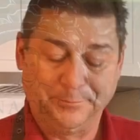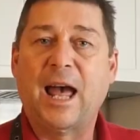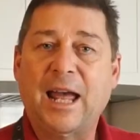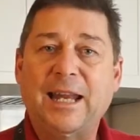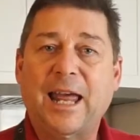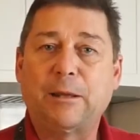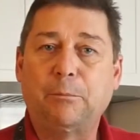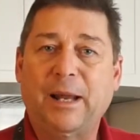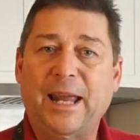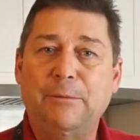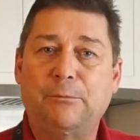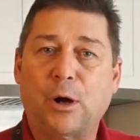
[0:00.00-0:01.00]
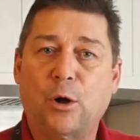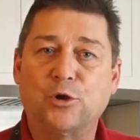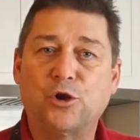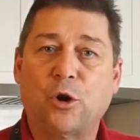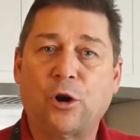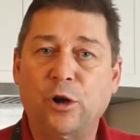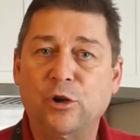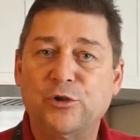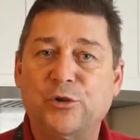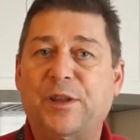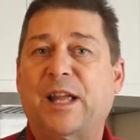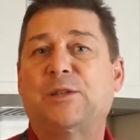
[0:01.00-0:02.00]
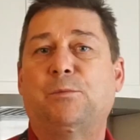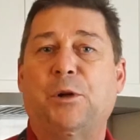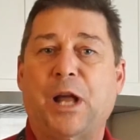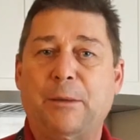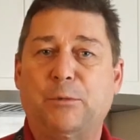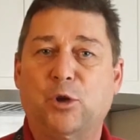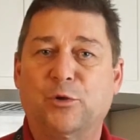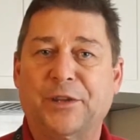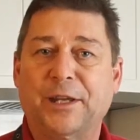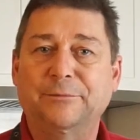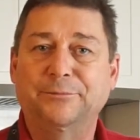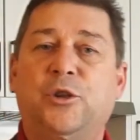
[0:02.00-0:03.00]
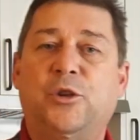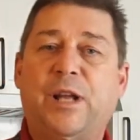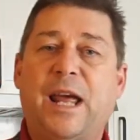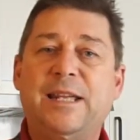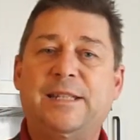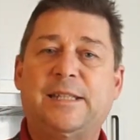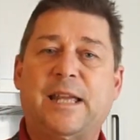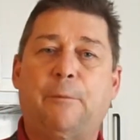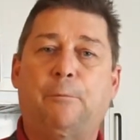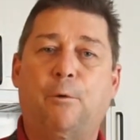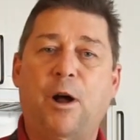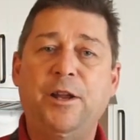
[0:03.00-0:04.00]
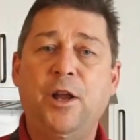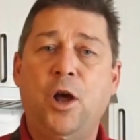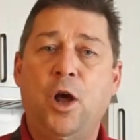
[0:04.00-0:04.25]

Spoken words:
I like plain brown sugar, so that's what I'm using. Today is step 1.